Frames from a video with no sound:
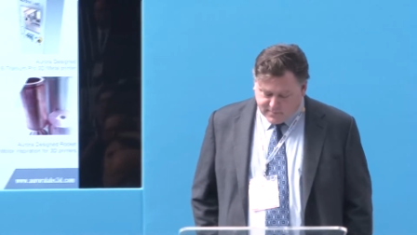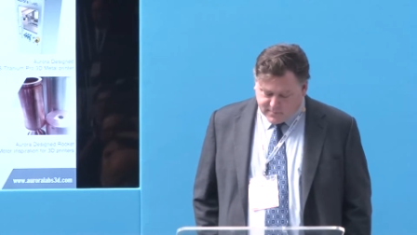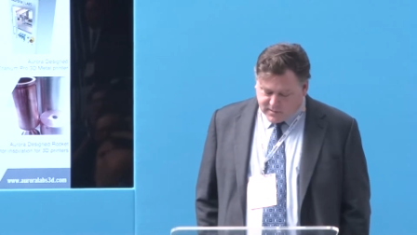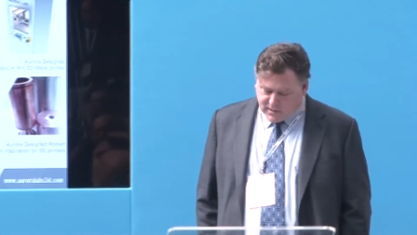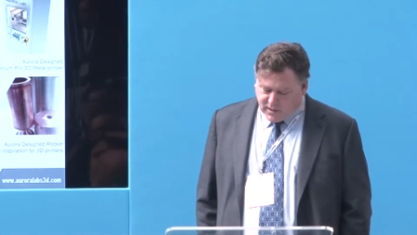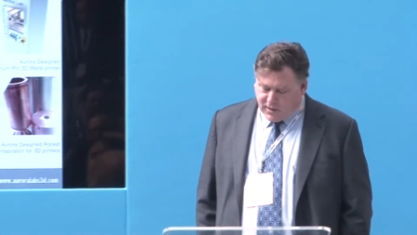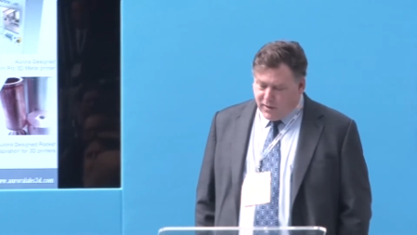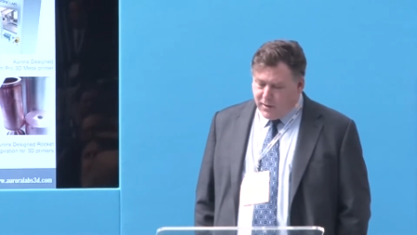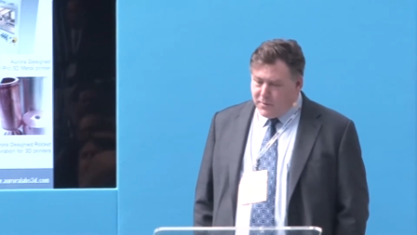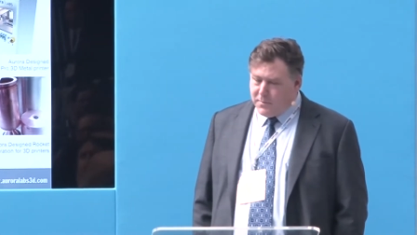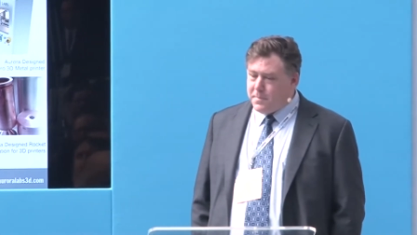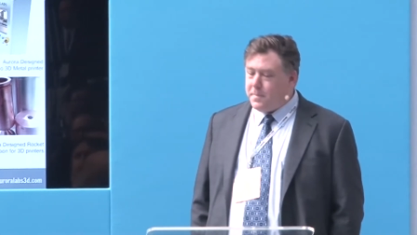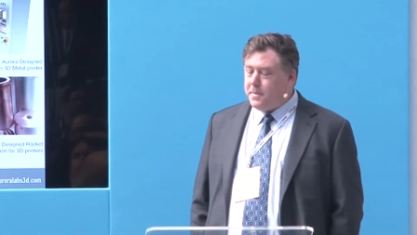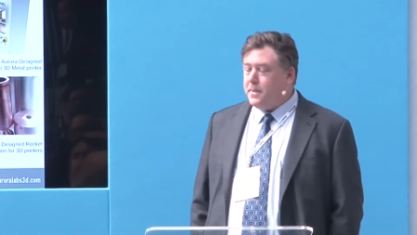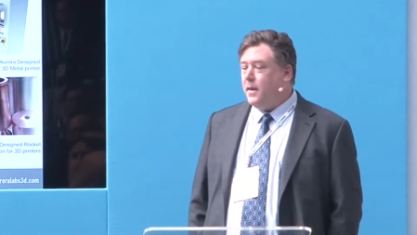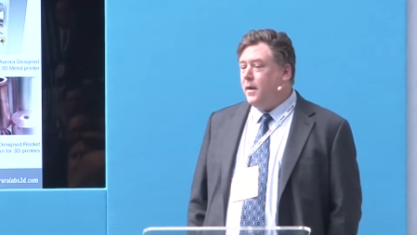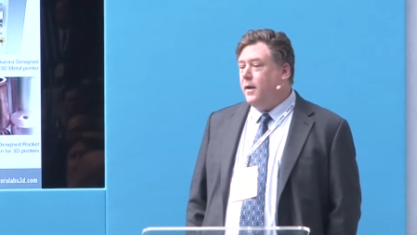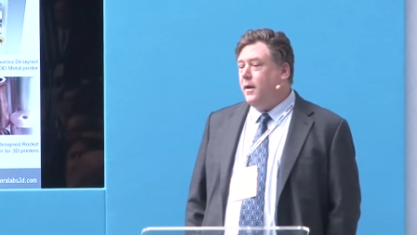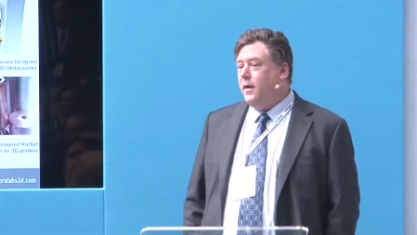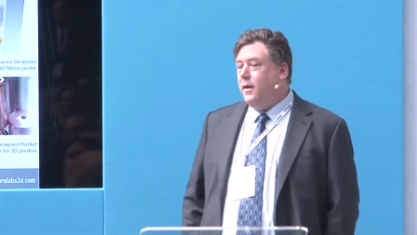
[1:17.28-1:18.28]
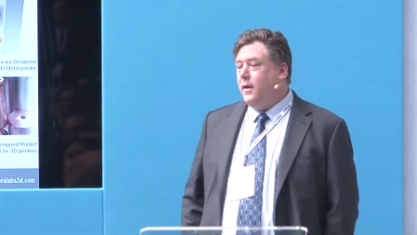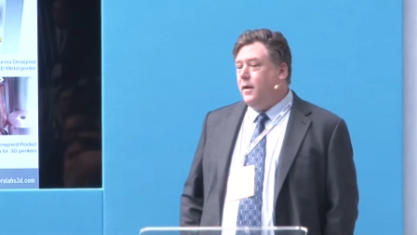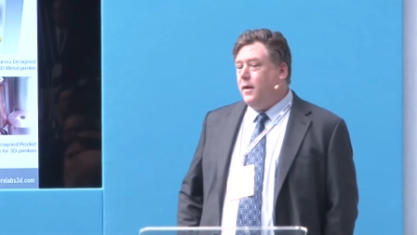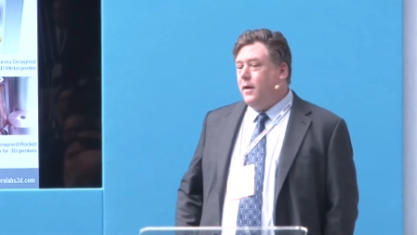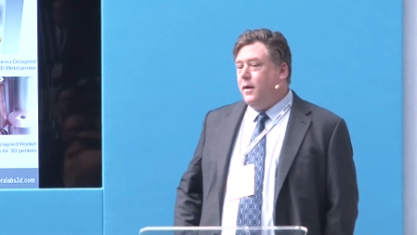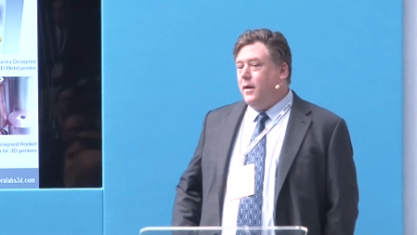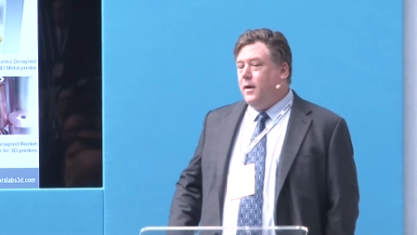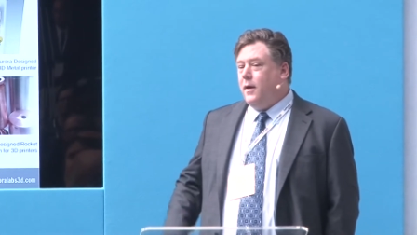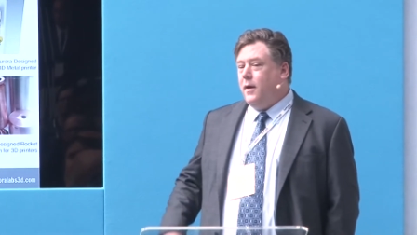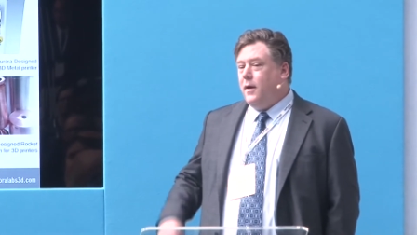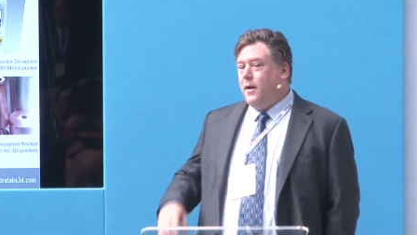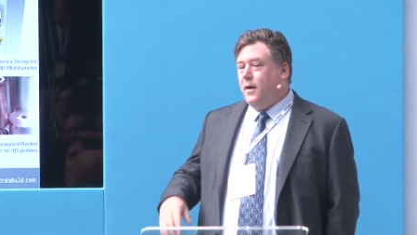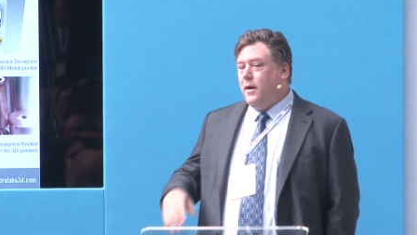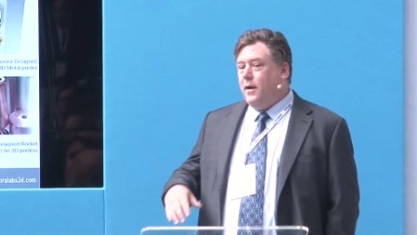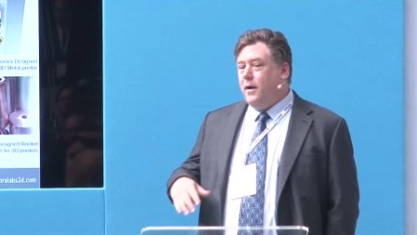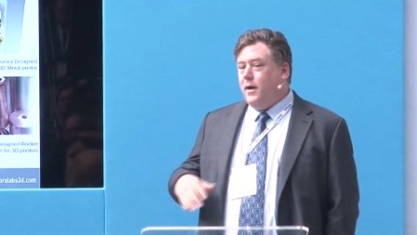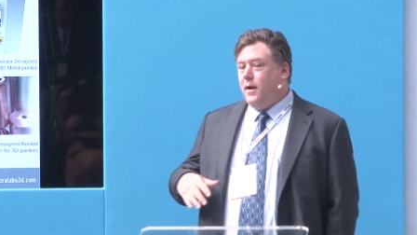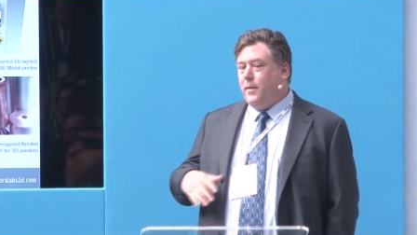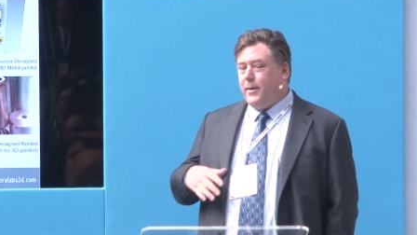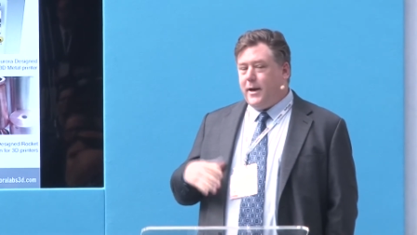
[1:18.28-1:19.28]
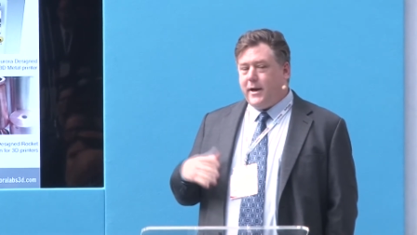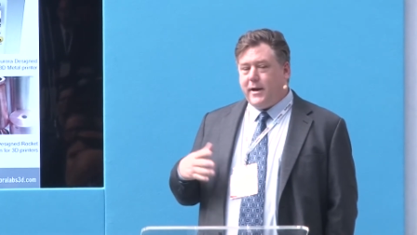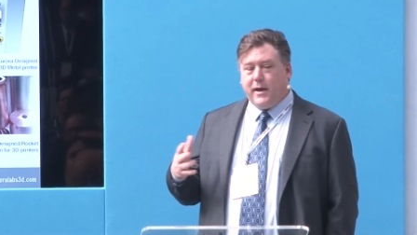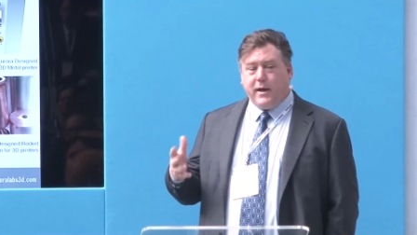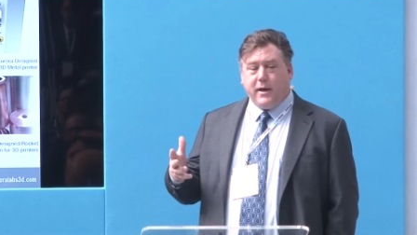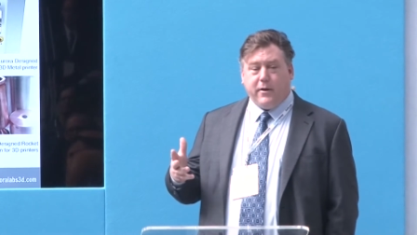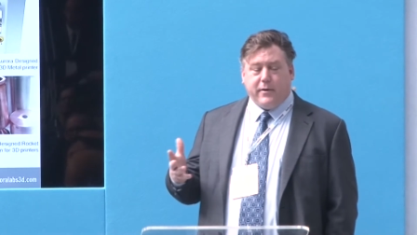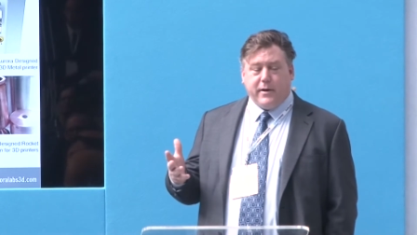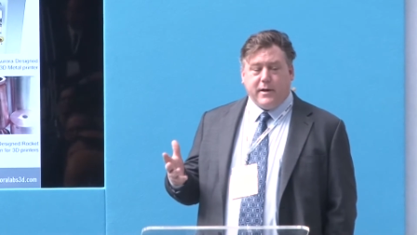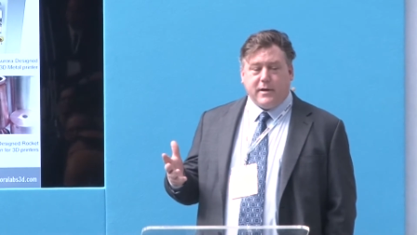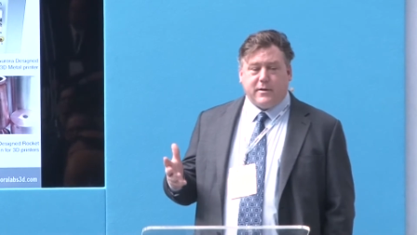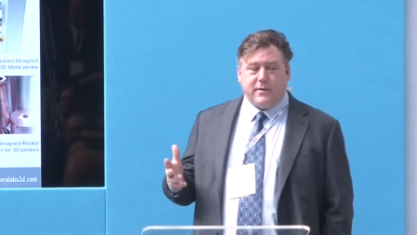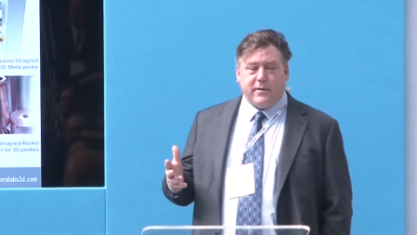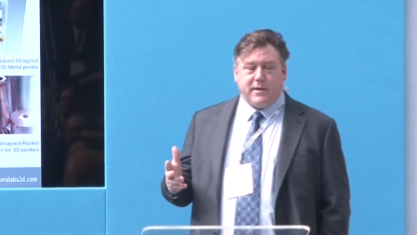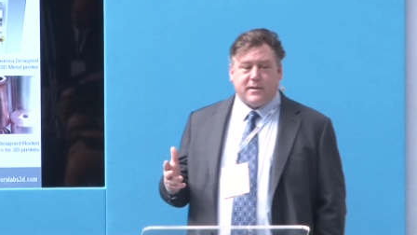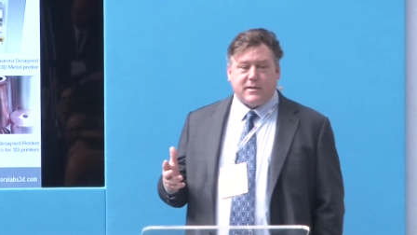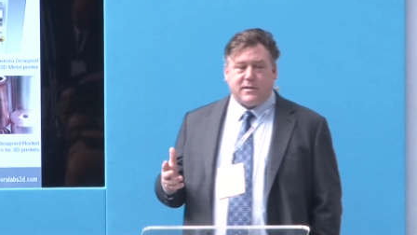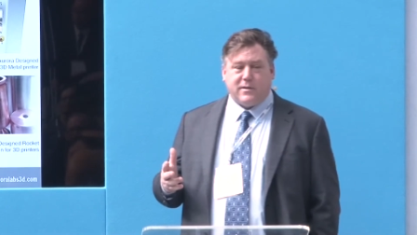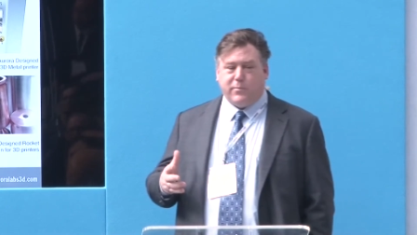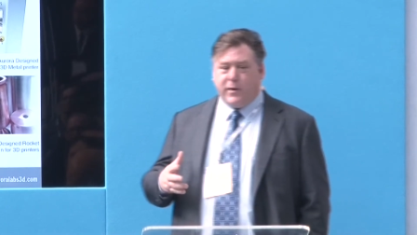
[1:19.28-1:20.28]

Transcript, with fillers: So about a year into this,